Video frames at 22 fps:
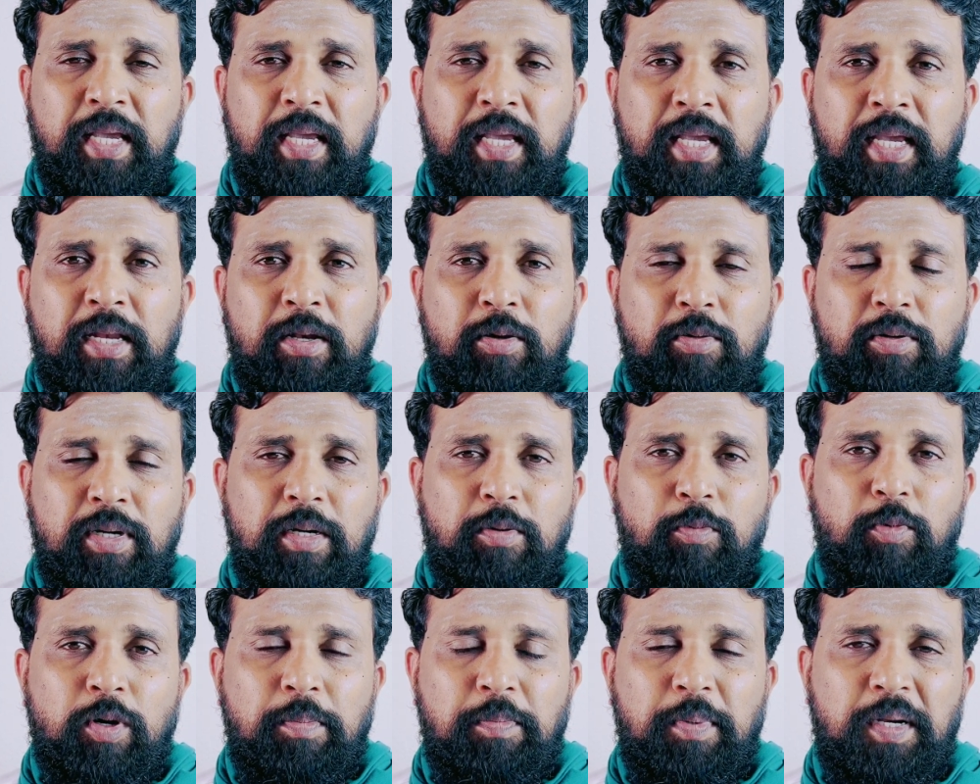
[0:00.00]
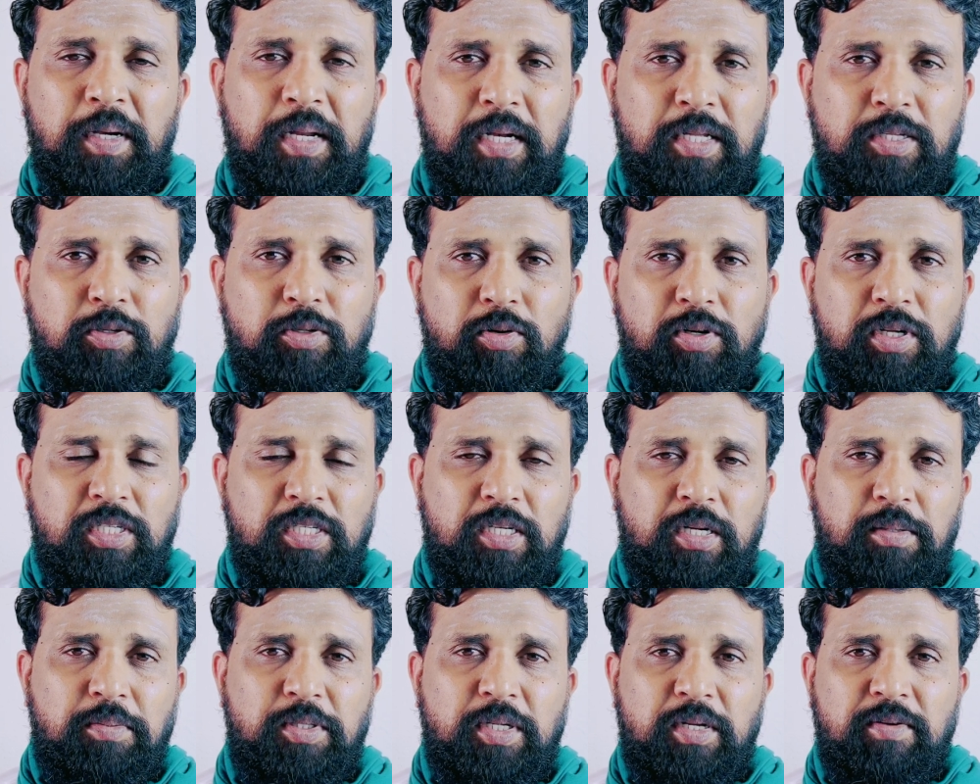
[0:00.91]
He looked at one particular stone
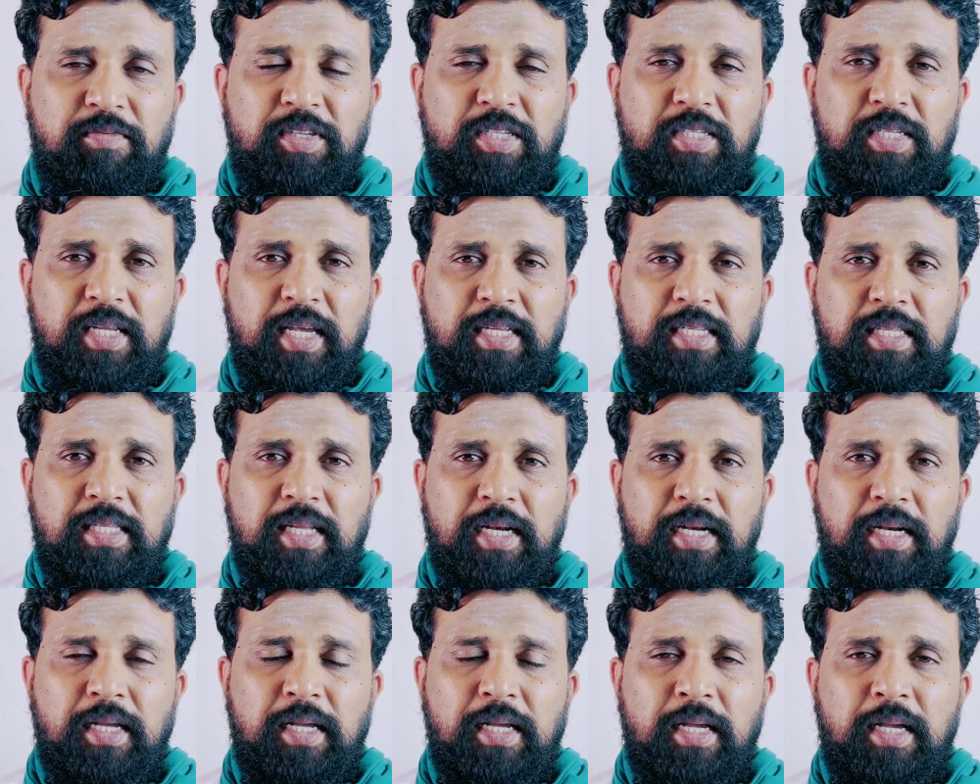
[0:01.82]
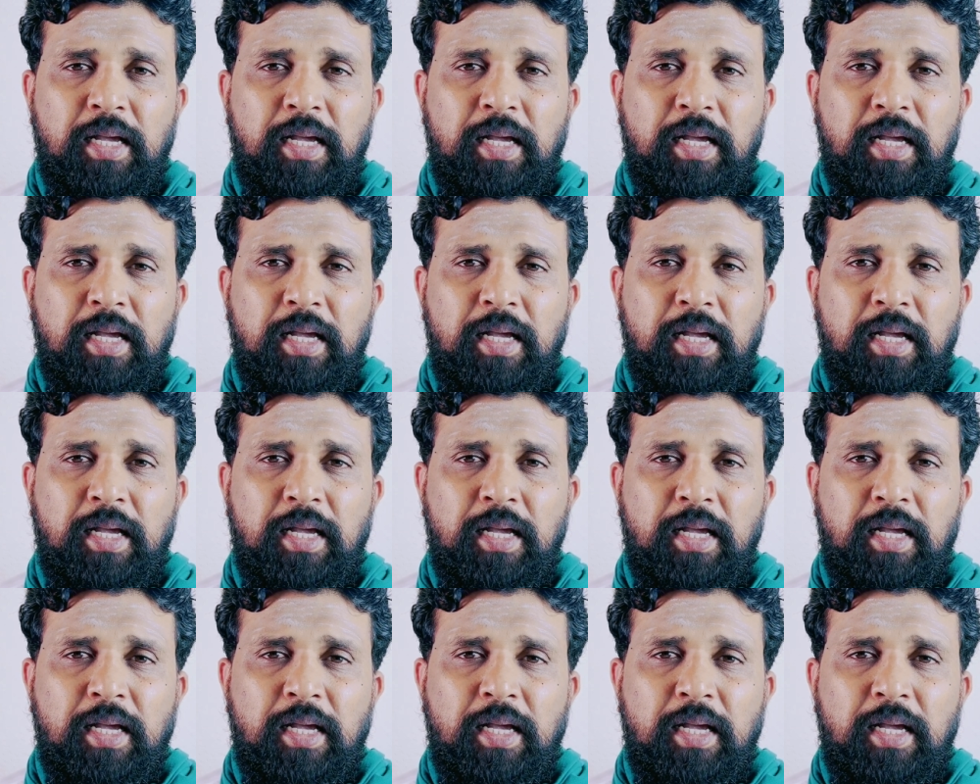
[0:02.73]
inscription which says that